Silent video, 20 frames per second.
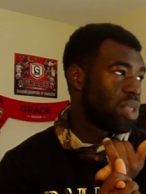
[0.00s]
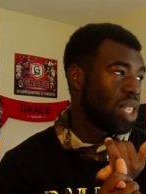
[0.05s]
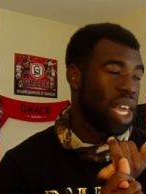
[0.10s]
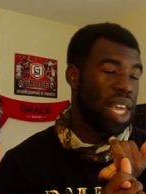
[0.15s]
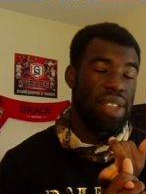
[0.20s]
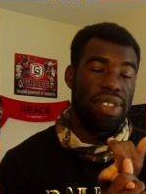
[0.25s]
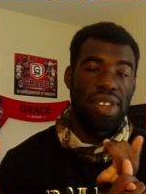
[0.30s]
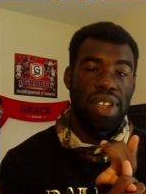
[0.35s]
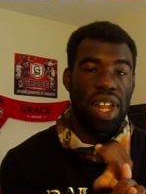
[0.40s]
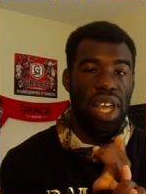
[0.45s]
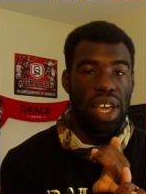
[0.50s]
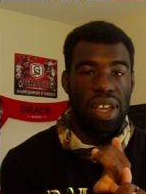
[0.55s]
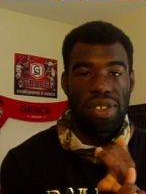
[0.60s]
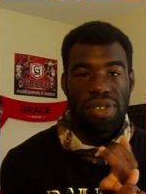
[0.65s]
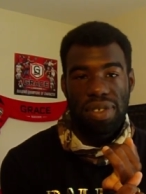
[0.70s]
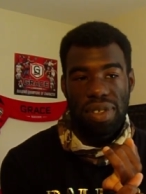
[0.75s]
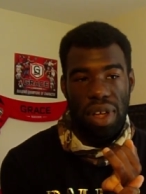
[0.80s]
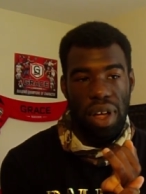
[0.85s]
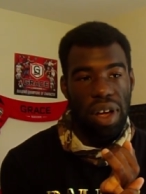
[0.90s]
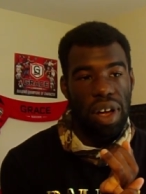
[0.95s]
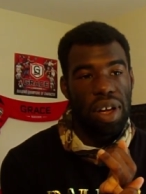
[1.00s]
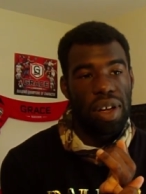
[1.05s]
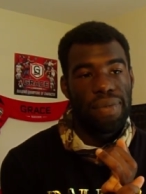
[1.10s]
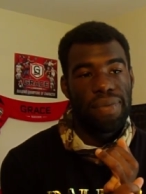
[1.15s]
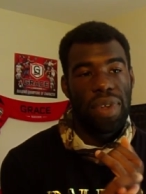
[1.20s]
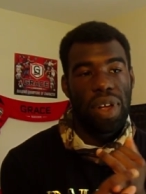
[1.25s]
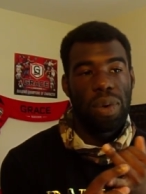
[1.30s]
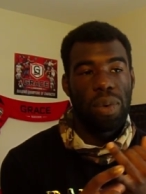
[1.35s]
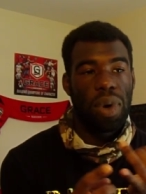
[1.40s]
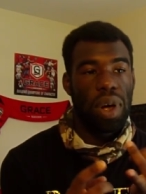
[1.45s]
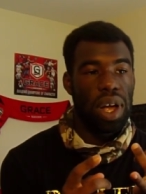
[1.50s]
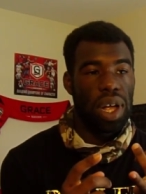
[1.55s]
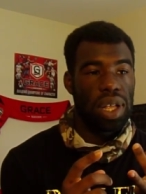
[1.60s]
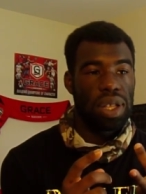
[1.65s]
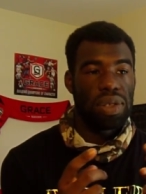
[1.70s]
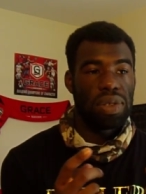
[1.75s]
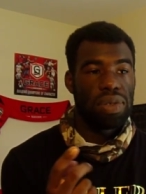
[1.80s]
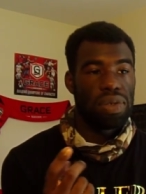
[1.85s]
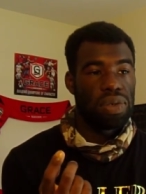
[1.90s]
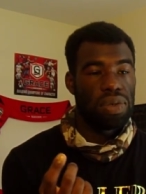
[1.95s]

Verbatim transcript: day-to-day -day stuff, like what I